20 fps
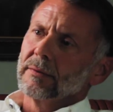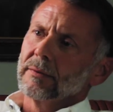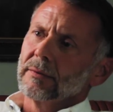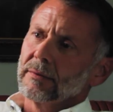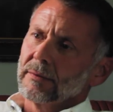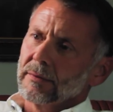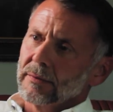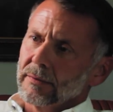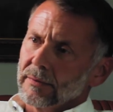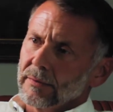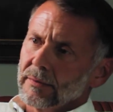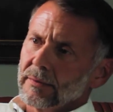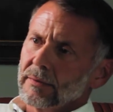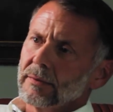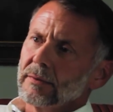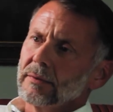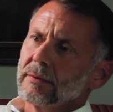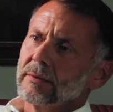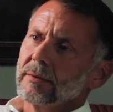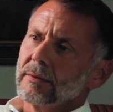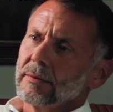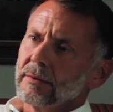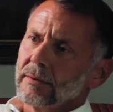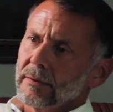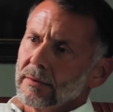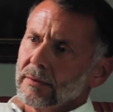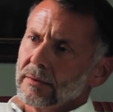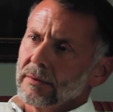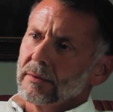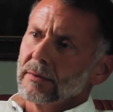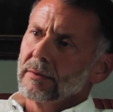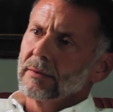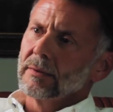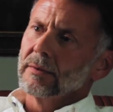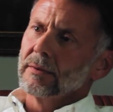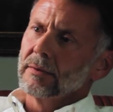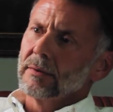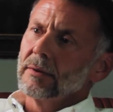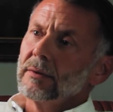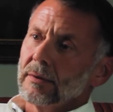to, to, uh,
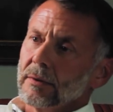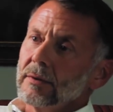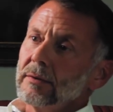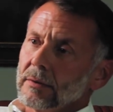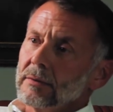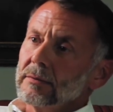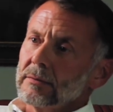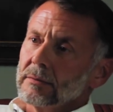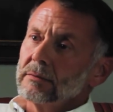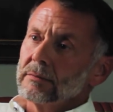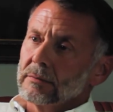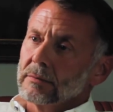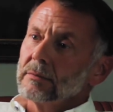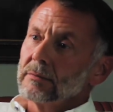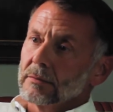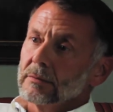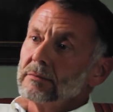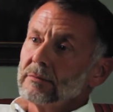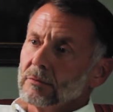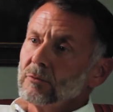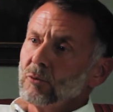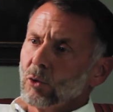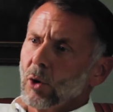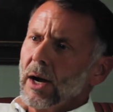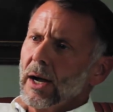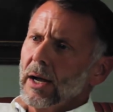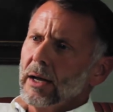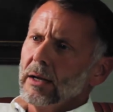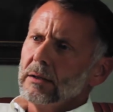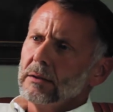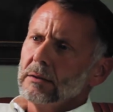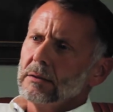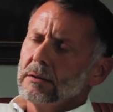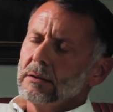to wipe out stains. Right.